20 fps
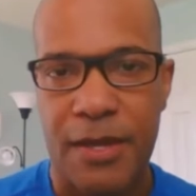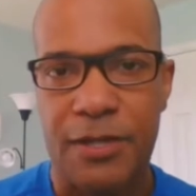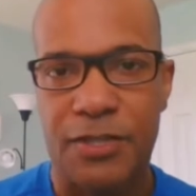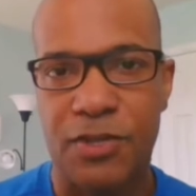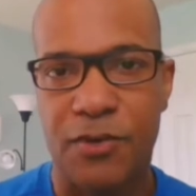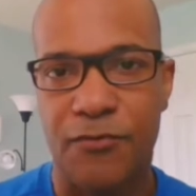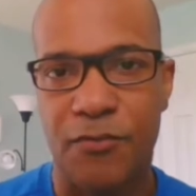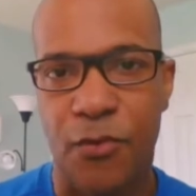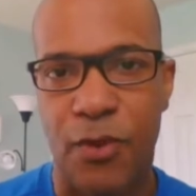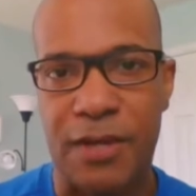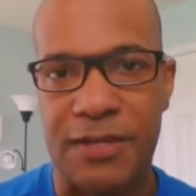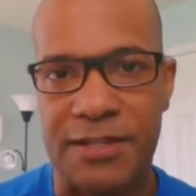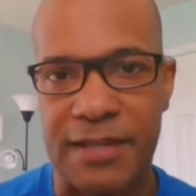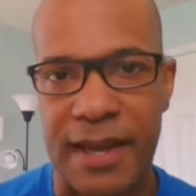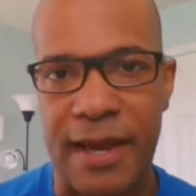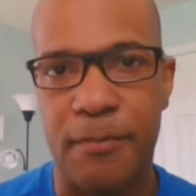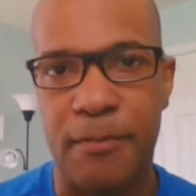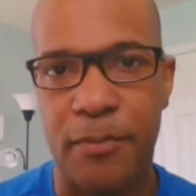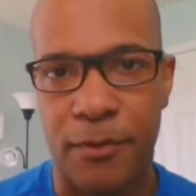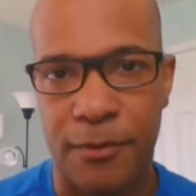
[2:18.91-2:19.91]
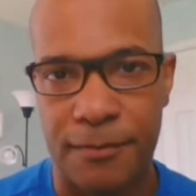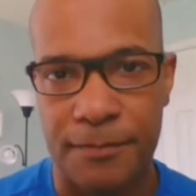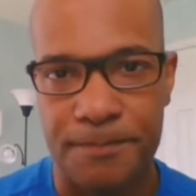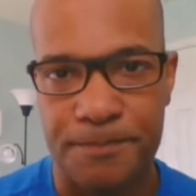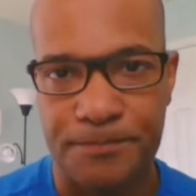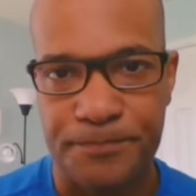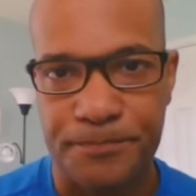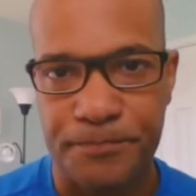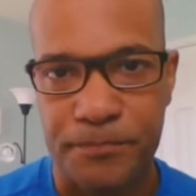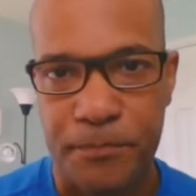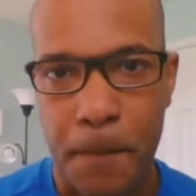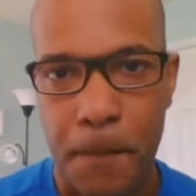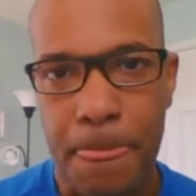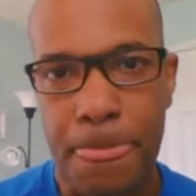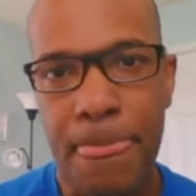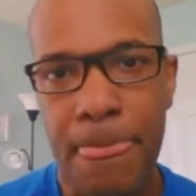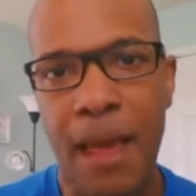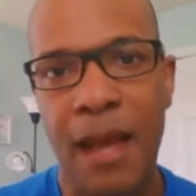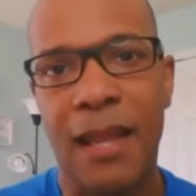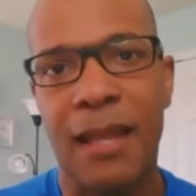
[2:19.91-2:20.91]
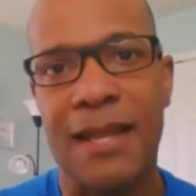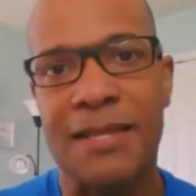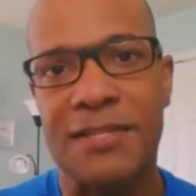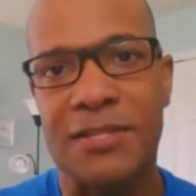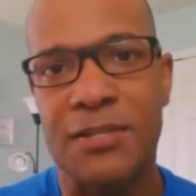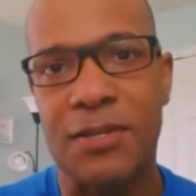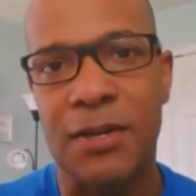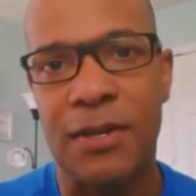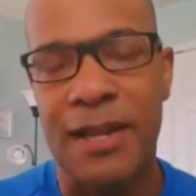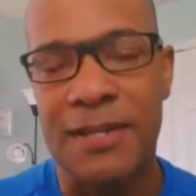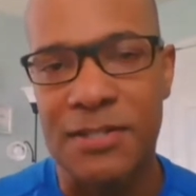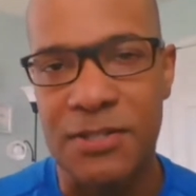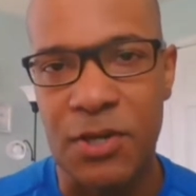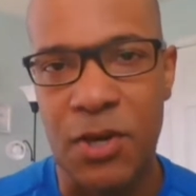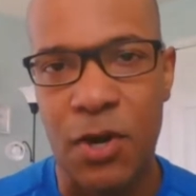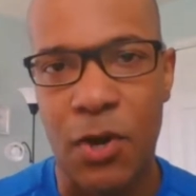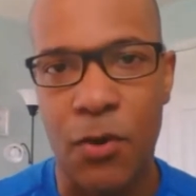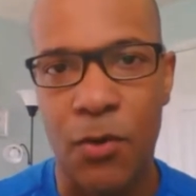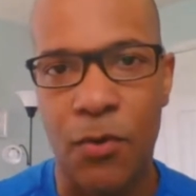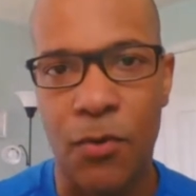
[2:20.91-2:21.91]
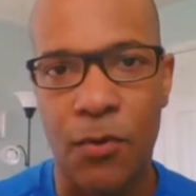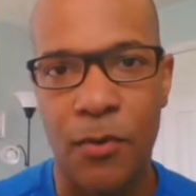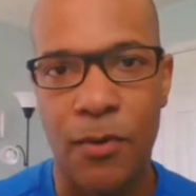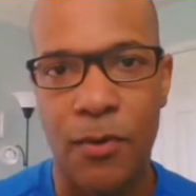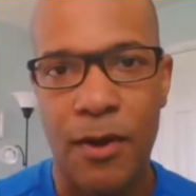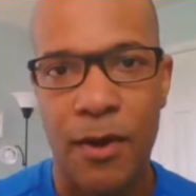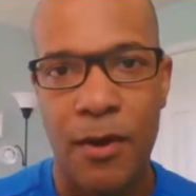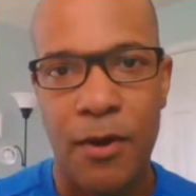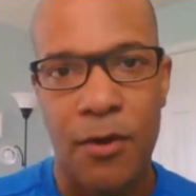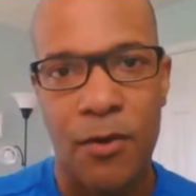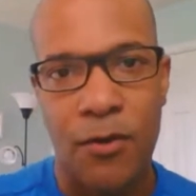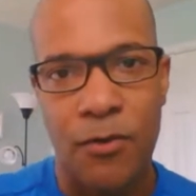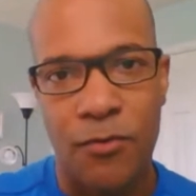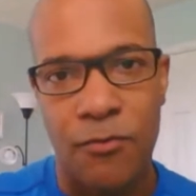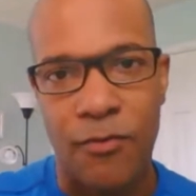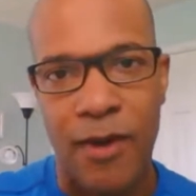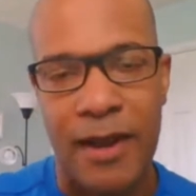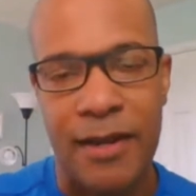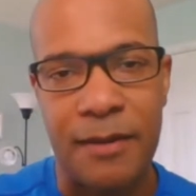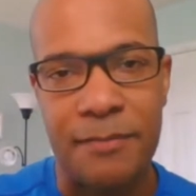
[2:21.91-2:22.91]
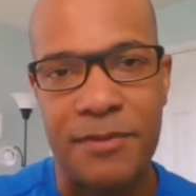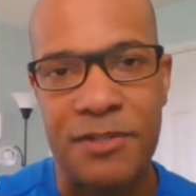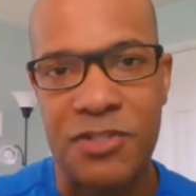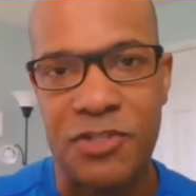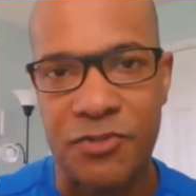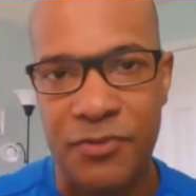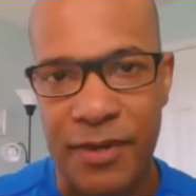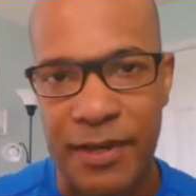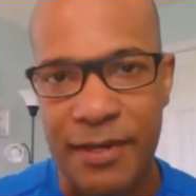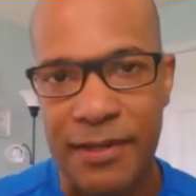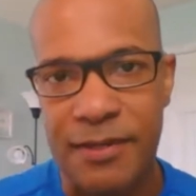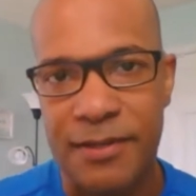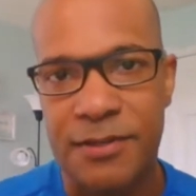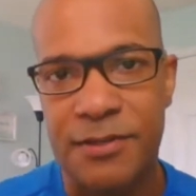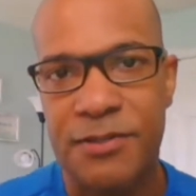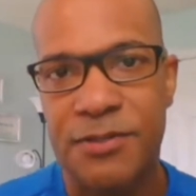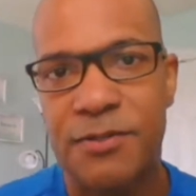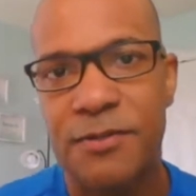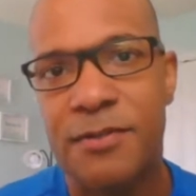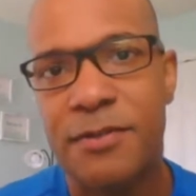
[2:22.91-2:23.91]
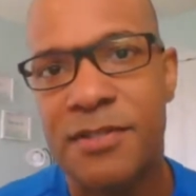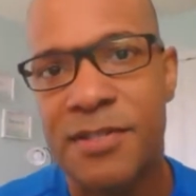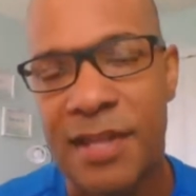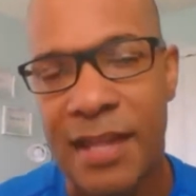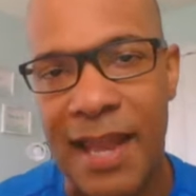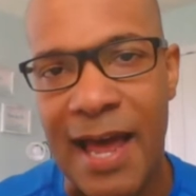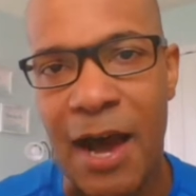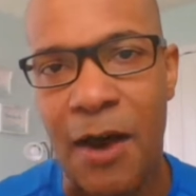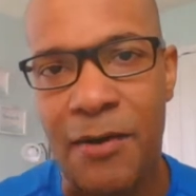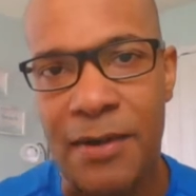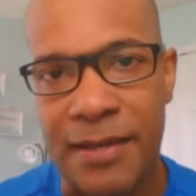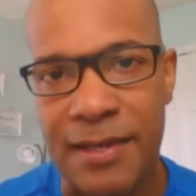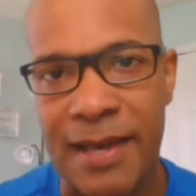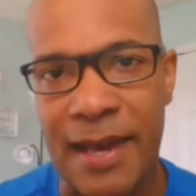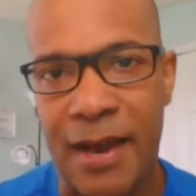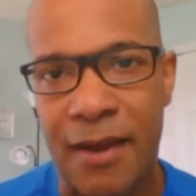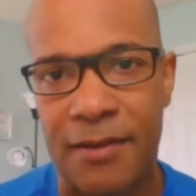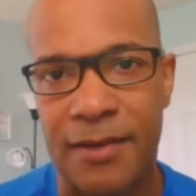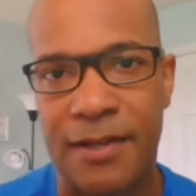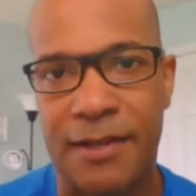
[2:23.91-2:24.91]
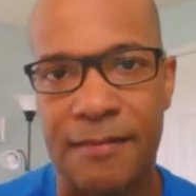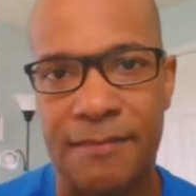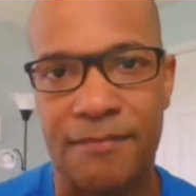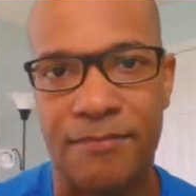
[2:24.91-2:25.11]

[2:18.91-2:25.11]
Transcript: So for example, let's go right up the street to Loudoun County.